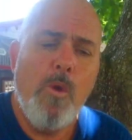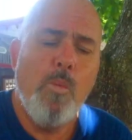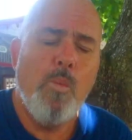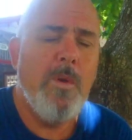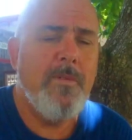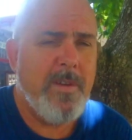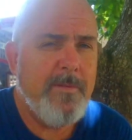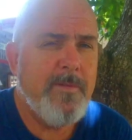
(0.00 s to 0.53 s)

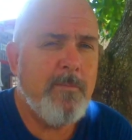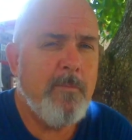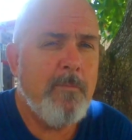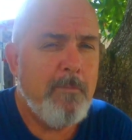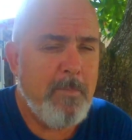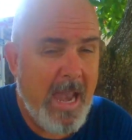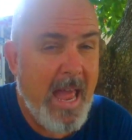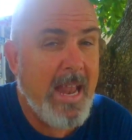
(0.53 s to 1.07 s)
We've even
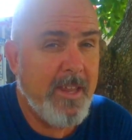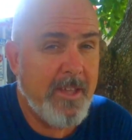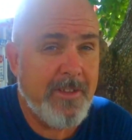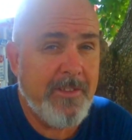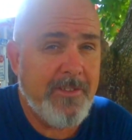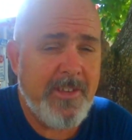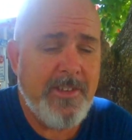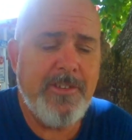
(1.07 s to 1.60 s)
planned a
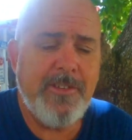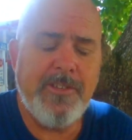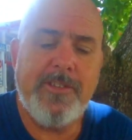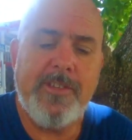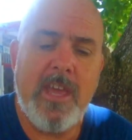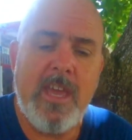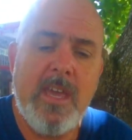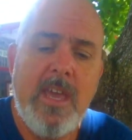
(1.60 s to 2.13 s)

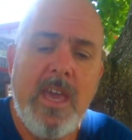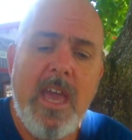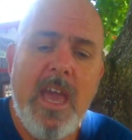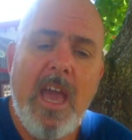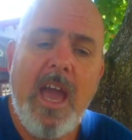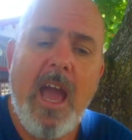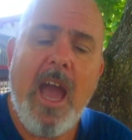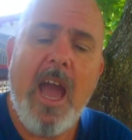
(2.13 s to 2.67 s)
contingency
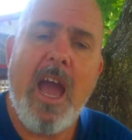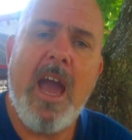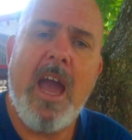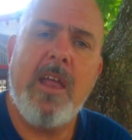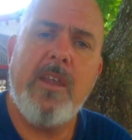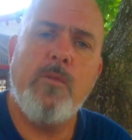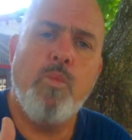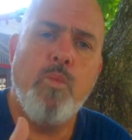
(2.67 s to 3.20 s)

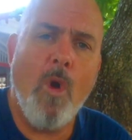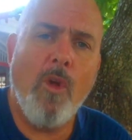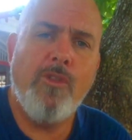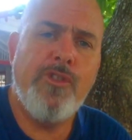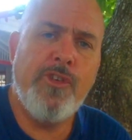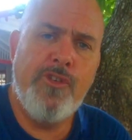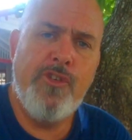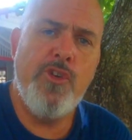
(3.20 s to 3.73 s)
and what
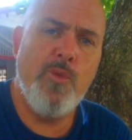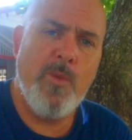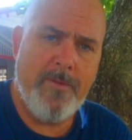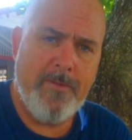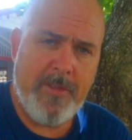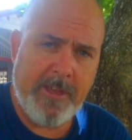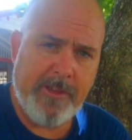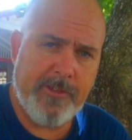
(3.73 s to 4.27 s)
to do if
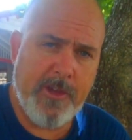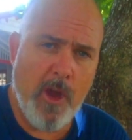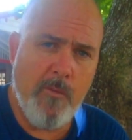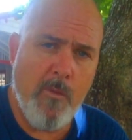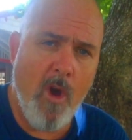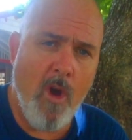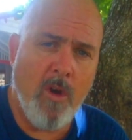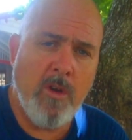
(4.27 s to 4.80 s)
things go
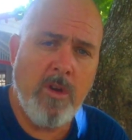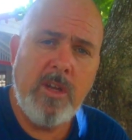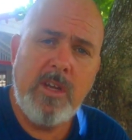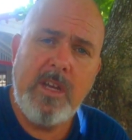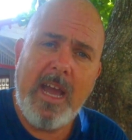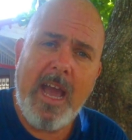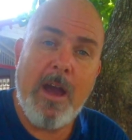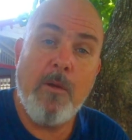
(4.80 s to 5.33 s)
wrong,
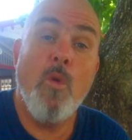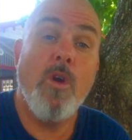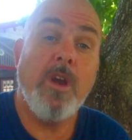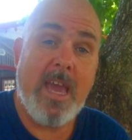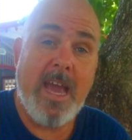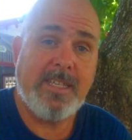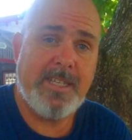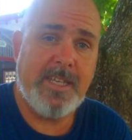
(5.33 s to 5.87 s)
and what
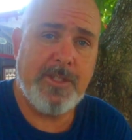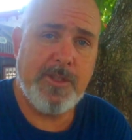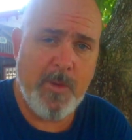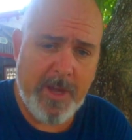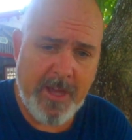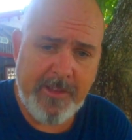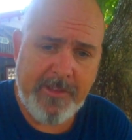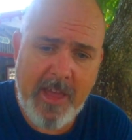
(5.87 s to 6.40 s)
gases
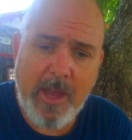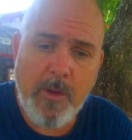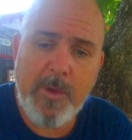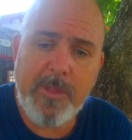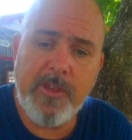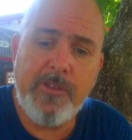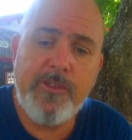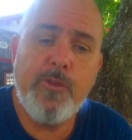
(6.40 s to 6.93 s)
we're going to take
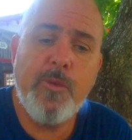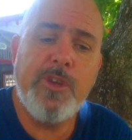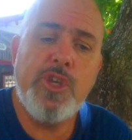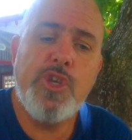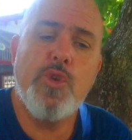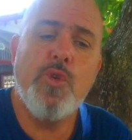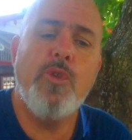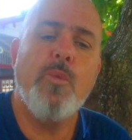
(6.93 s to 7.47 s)
with us to
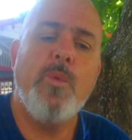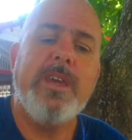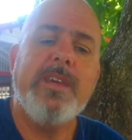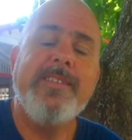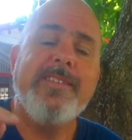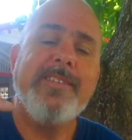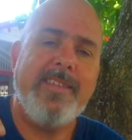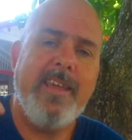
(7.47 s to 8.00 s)
ensure that we
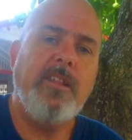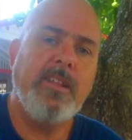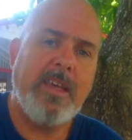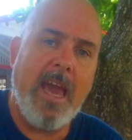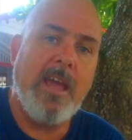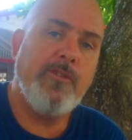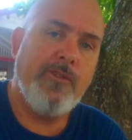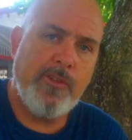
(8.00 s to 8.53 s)
can still
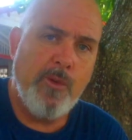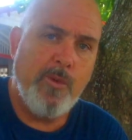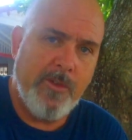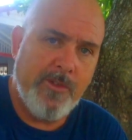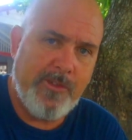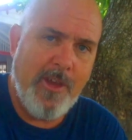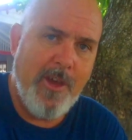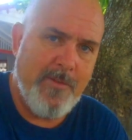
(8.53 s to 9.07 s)
get to
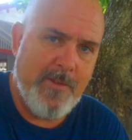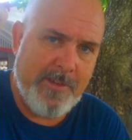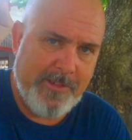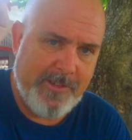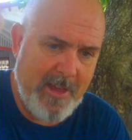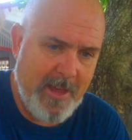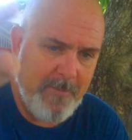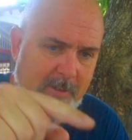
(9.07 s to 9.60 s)
the surface
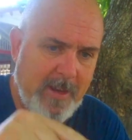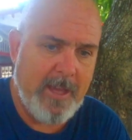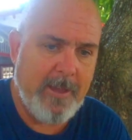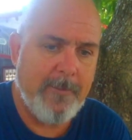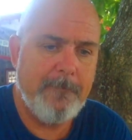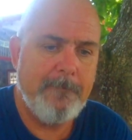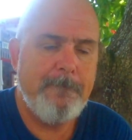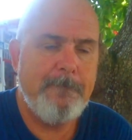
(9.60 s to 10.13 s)
safely.
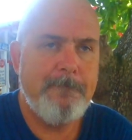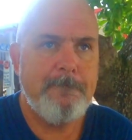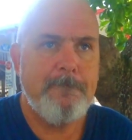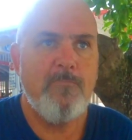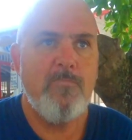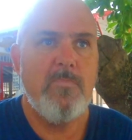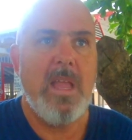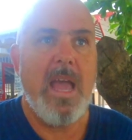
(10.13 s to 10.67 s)

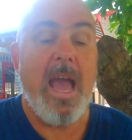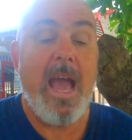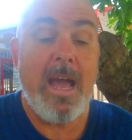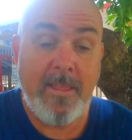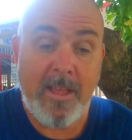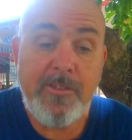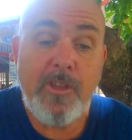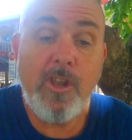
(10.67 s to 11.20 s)

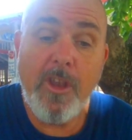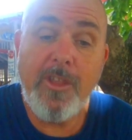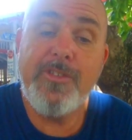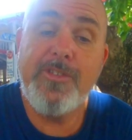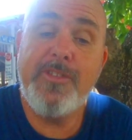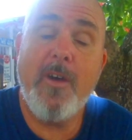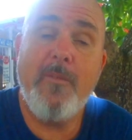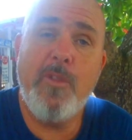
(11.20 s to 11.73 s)
And that's a lot of
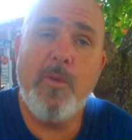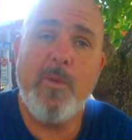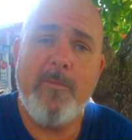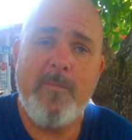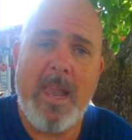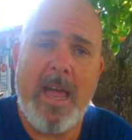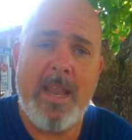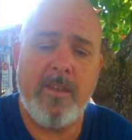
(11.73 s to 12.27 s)
stuff that
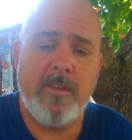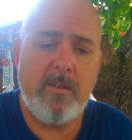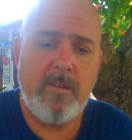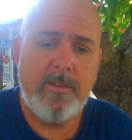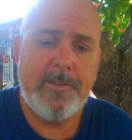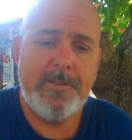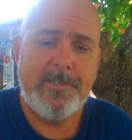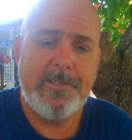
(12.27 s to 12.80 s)
we've planned.
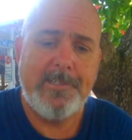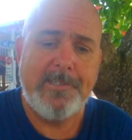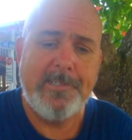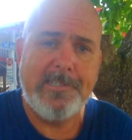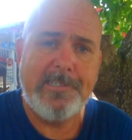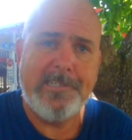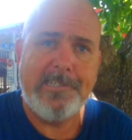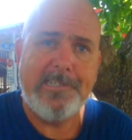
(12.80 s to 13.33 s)

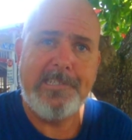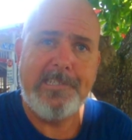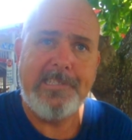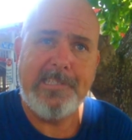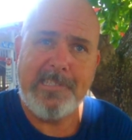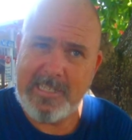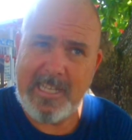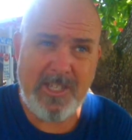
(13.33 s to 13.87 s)

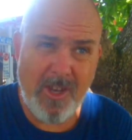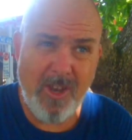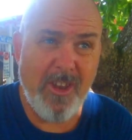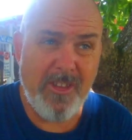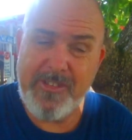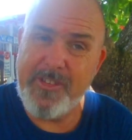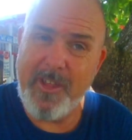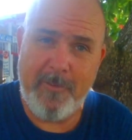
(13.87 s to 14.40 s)
That's a lot
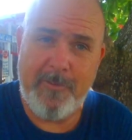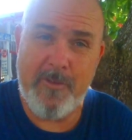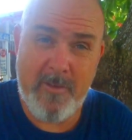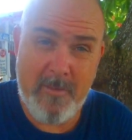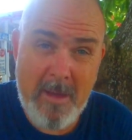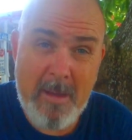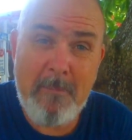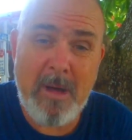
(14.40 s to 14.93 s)
of stuff to
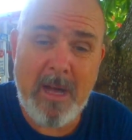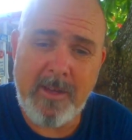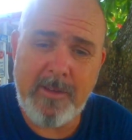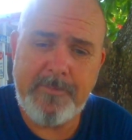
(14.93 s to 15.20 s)
remember.